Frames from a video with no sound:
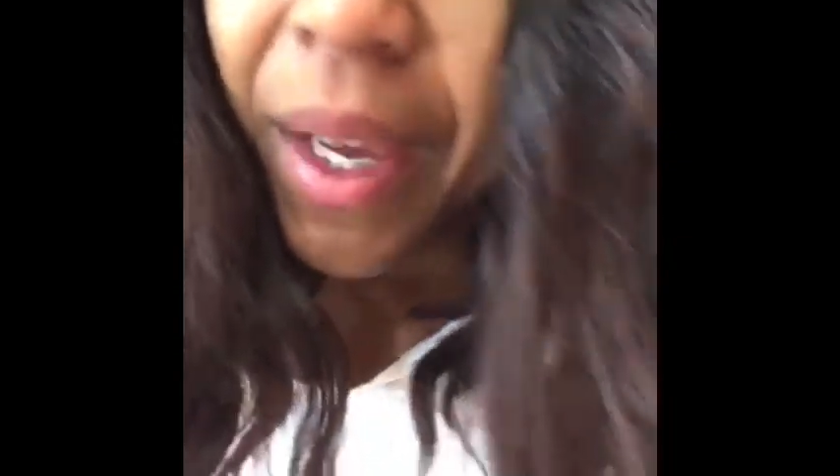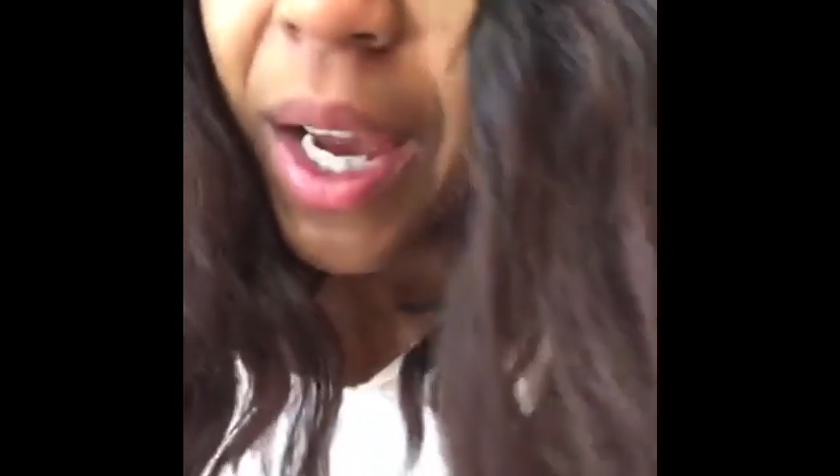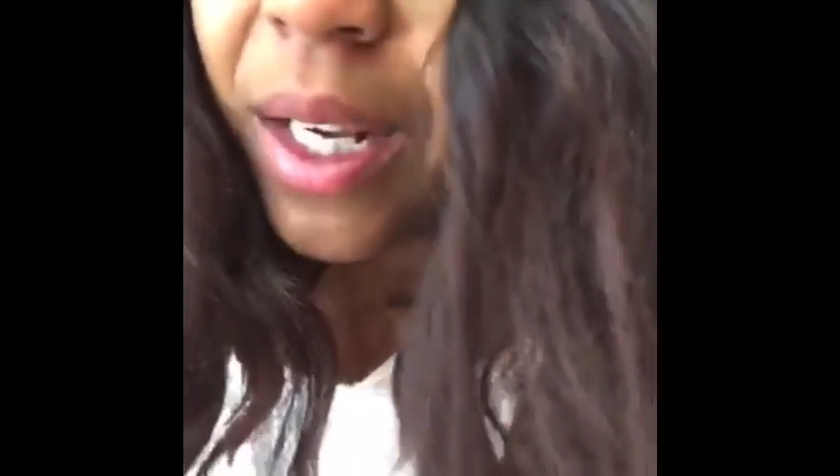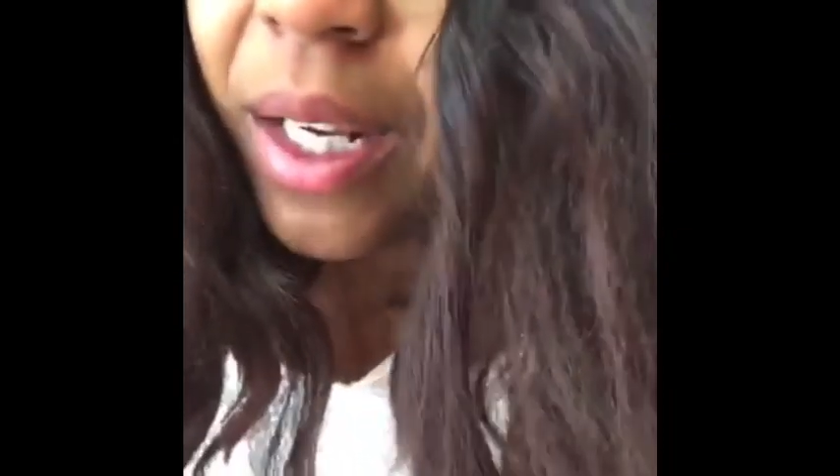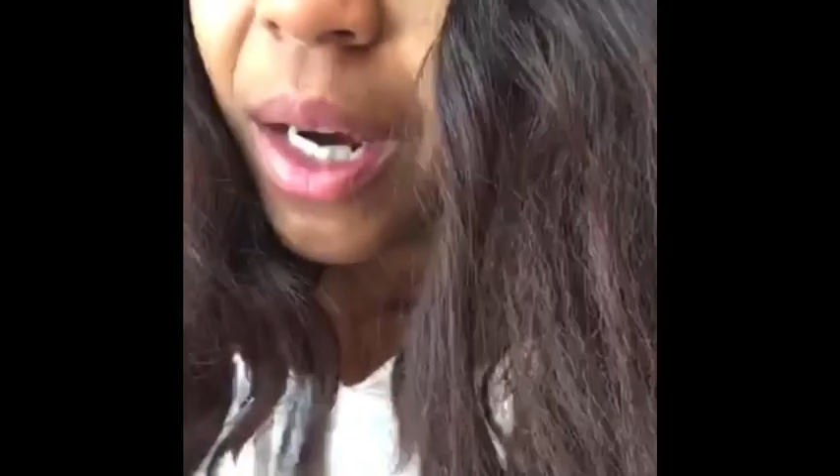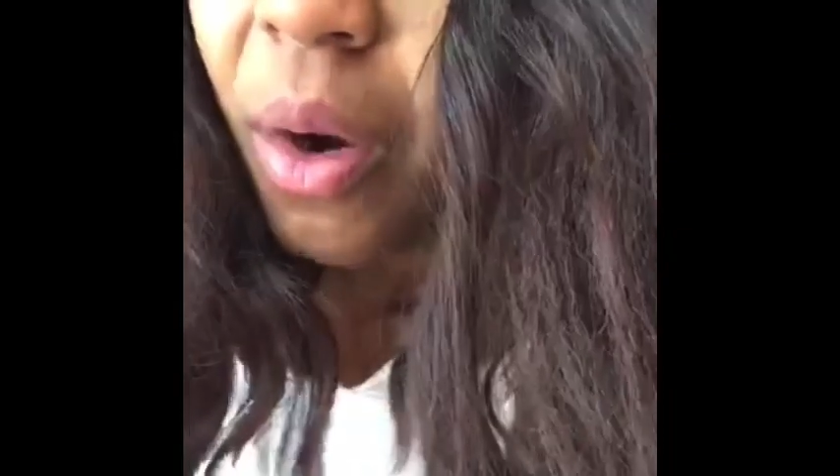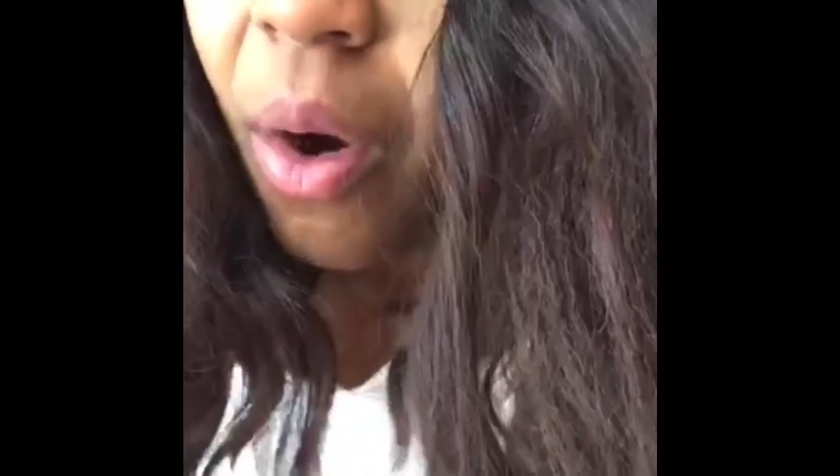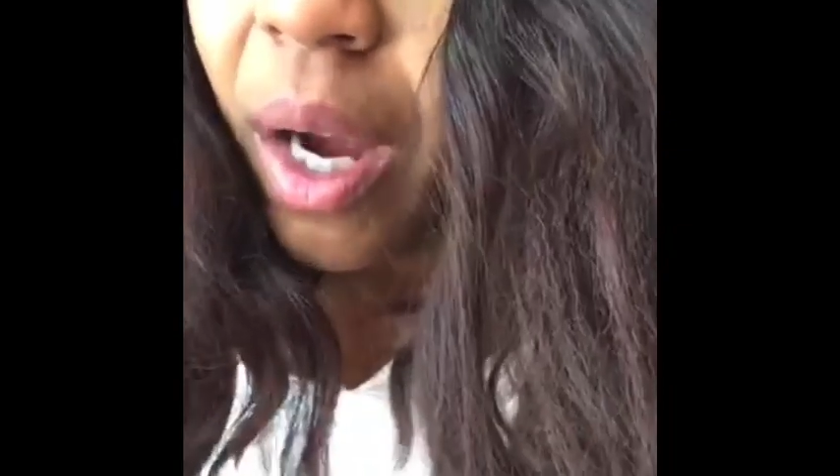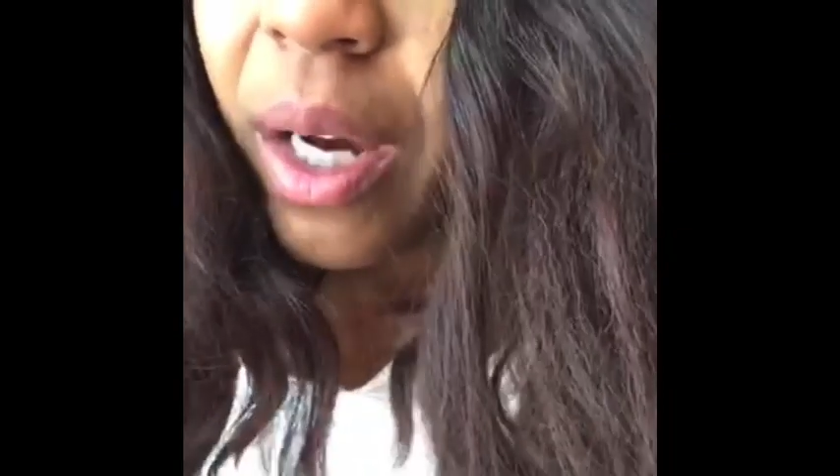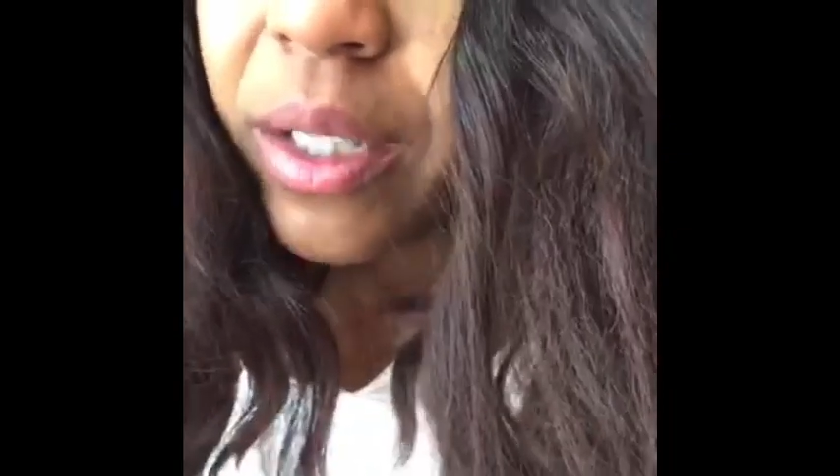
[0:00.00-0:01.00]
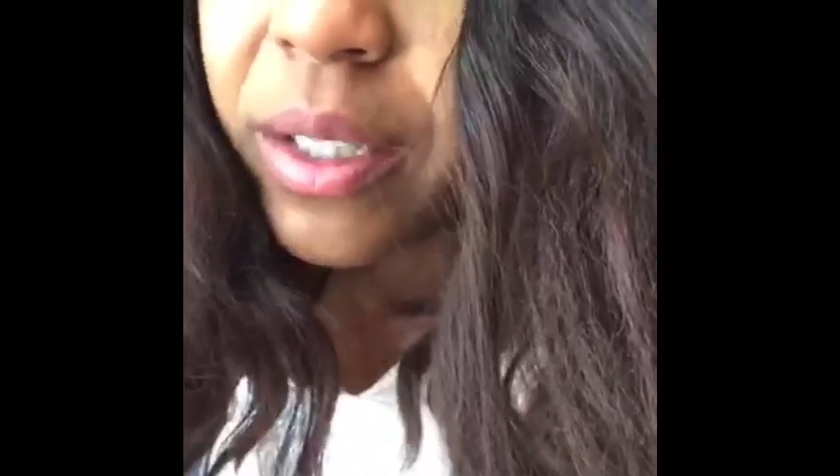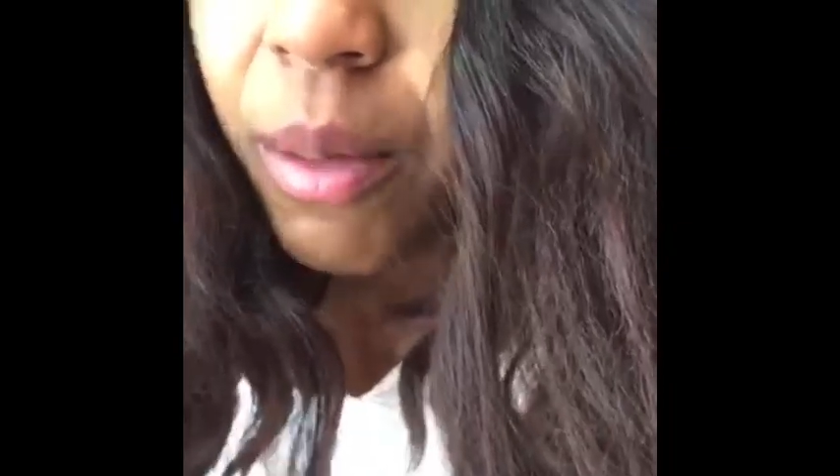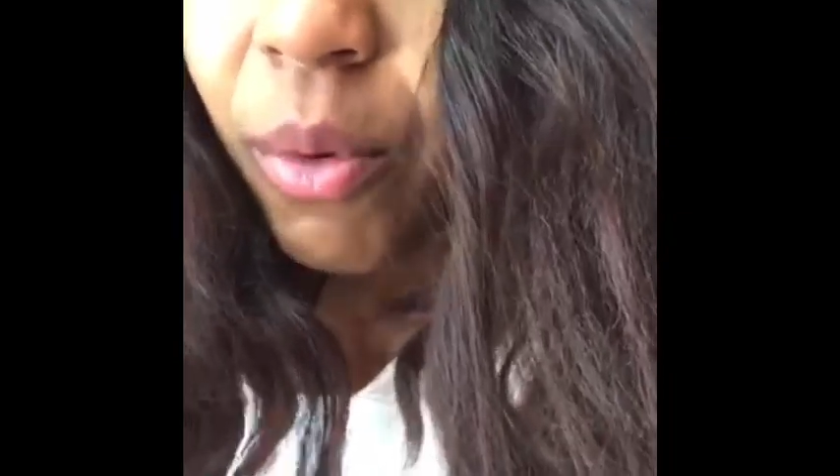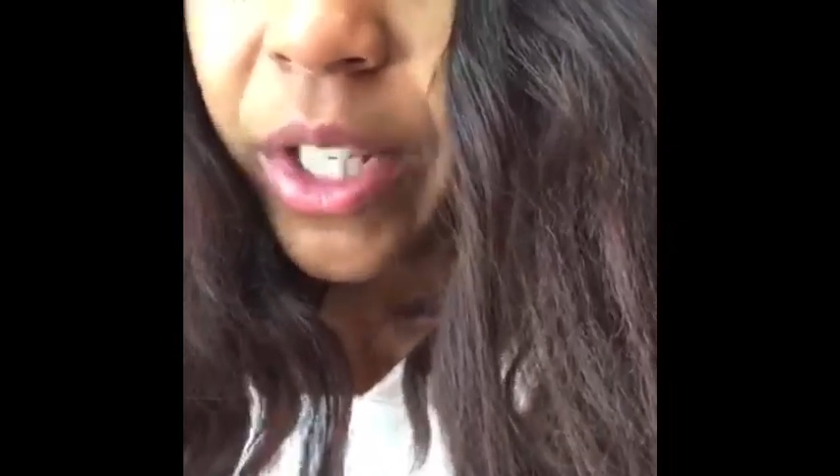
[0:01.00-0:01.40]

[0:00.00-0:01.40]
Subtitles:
and then I caught a subway